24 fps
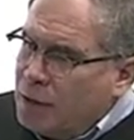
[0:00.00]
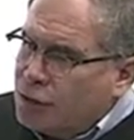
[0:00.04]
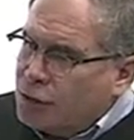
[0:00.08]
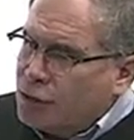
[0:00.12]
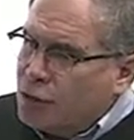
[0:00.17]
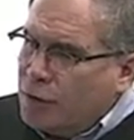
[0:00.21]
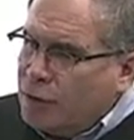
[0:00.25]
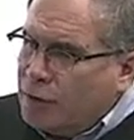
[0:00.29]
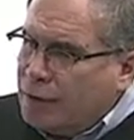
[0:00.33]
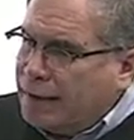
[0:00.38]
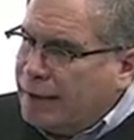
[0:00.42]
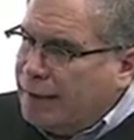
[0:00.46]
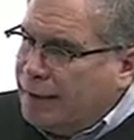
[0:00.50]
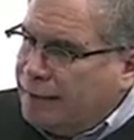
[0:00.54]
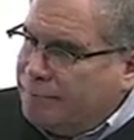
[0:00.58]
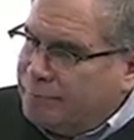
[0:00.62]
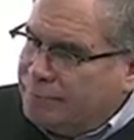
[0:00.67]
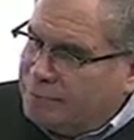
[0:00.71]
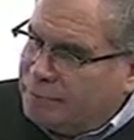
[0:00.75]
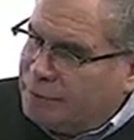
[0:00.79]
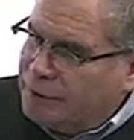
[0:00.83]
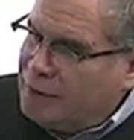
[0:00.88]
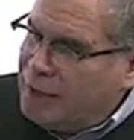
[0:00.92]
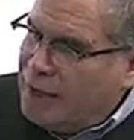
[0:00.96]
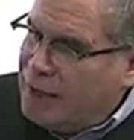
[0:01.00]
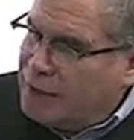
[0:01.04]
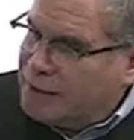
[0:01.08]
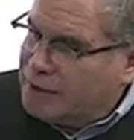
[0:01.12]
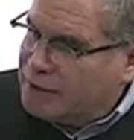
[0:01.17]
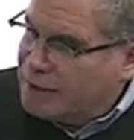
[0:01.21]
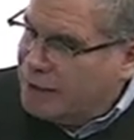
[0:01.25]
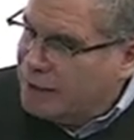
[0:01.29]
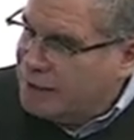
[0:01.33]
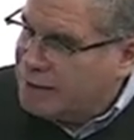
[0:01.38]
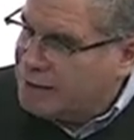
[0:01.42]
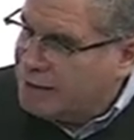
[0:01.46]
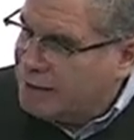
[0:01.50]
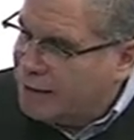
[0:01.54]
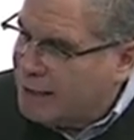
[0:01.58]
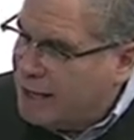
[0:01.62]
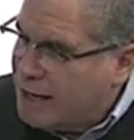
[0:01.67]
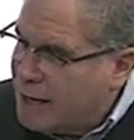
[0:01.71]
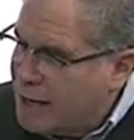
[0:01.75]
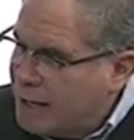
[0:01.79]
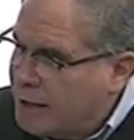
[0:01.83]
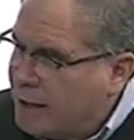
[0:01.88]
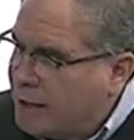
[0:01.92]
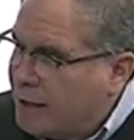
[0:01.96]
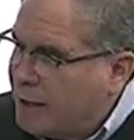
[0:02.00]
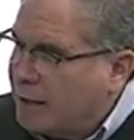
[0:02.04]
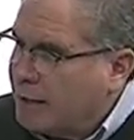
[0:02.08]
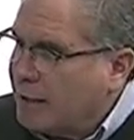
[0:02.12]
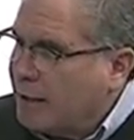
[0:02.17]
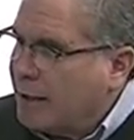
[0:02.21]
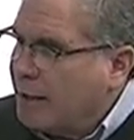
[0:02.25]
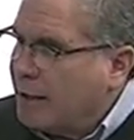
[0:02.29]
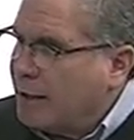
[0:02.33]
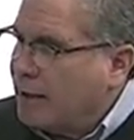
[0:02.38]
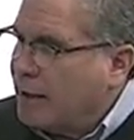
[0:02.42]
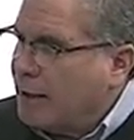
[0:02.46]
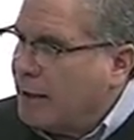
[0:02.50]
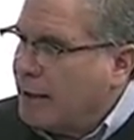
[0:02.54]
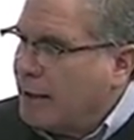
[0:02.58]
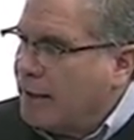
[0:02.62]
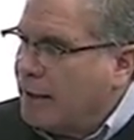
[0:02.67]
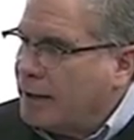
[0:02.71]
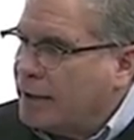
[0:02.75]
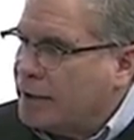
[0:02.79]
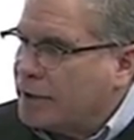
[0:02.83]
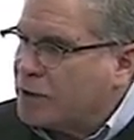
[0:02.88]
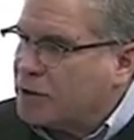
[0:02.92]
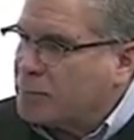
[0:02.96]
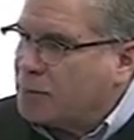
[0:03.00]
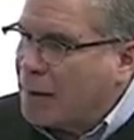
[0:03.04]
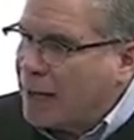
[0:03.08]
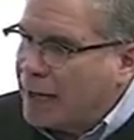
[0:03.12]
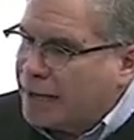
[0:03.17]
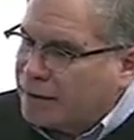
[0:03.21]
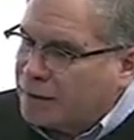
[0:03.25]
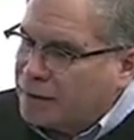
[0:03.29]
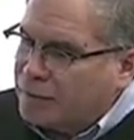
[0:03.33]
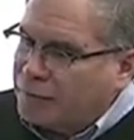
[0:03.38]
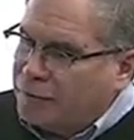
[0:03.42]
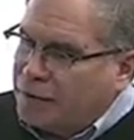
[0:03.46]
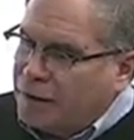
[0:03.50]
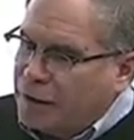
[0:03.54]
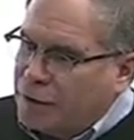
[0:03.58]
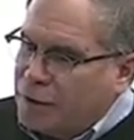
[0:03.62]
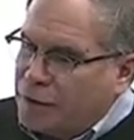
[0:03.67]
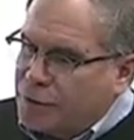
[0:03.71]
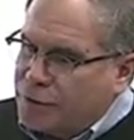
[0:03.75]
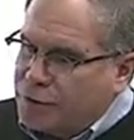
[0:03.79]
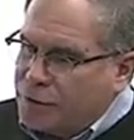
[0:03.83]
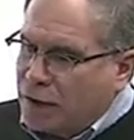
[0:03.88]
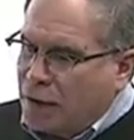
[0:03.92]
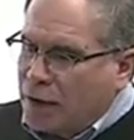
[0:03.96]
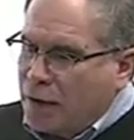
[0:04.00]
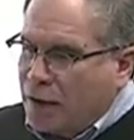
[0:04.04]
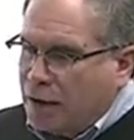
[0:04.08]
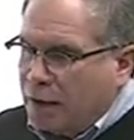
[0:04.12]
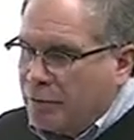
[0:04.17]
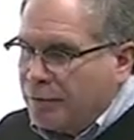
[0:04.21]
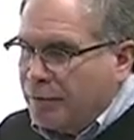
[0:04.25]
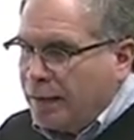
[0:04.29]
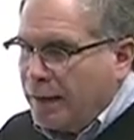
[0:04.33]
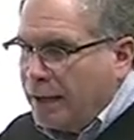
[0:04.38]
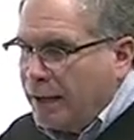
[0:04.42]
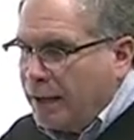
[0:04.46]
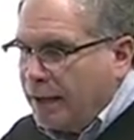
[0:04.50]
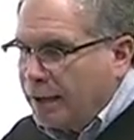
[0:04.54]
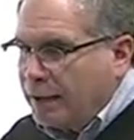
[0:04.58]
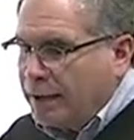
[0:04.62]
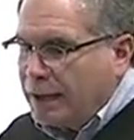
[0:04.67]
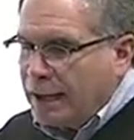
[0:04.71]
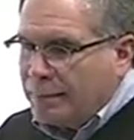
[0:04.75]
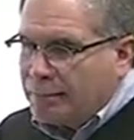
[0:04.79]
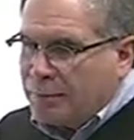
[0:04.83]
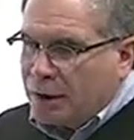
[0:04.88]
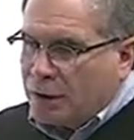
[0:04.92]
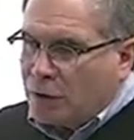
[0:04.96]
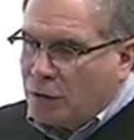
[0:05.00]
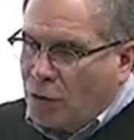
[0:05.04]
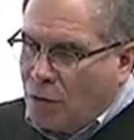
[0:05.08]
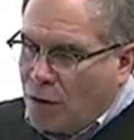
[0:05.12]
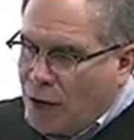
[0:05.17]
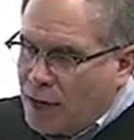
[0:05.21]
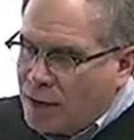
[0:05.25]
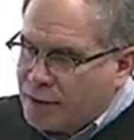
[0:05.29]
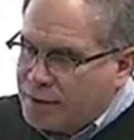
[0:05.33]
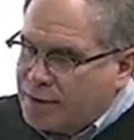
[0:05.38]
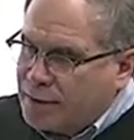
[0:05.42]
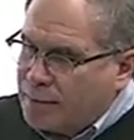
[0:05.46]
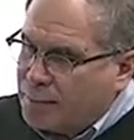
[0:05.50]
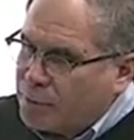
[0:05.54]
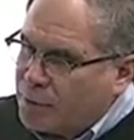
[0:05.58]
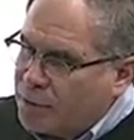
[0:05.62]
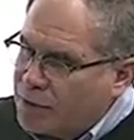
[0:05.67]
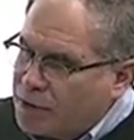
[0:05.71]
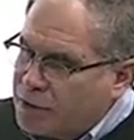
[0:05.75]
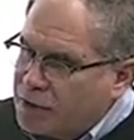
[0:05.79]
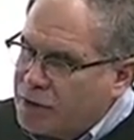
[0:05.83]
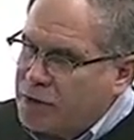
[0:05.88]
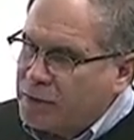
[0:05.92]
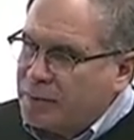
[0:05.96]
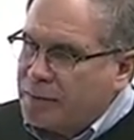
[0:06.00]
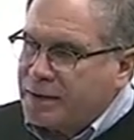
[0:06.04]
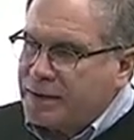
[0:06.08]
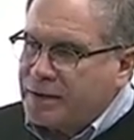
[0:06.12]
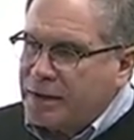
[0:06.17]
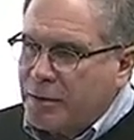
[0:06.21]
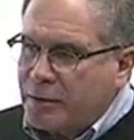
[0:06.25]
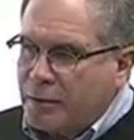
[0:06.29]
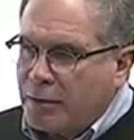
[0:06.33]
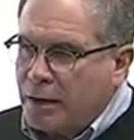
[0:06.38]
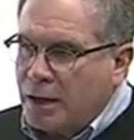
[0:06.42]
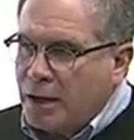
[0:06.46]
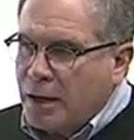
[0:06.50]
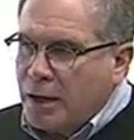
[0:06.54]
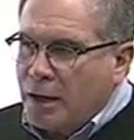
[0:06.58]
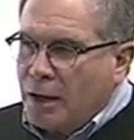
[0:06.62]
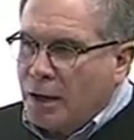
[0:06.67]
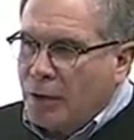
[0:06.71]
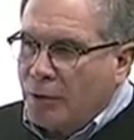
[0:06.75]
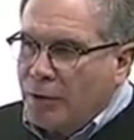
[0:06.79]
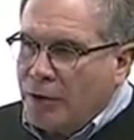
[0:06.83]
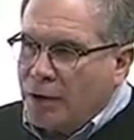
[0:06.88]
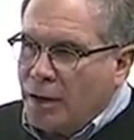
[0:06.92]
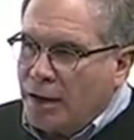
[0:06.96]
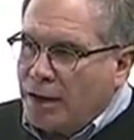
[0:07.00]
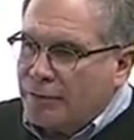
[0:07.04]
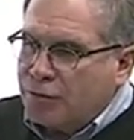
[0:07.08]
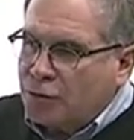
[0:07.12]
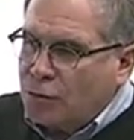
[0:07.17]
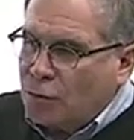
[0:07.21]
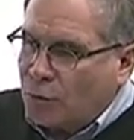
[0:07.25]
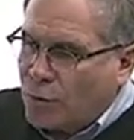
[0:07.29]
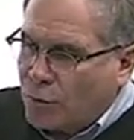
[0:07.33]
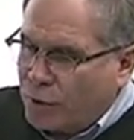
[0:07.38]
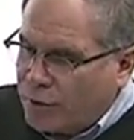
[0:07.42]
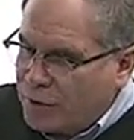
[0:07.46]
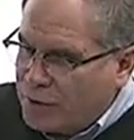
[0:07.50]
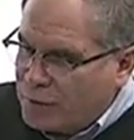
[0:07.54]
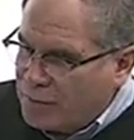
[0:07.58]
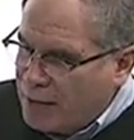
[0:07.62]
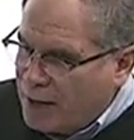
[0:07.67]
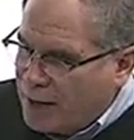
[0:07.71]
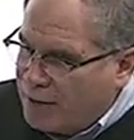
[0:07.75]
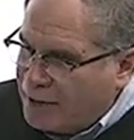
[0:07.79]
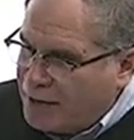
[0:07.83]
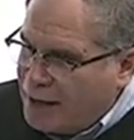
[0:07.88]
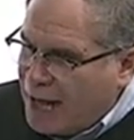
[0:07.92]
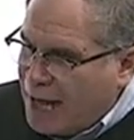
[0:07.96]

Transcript: Certainly, the United States and Canada, uh, uh, despite the fears of a Quebecois separatism, etc., we don't have to worry about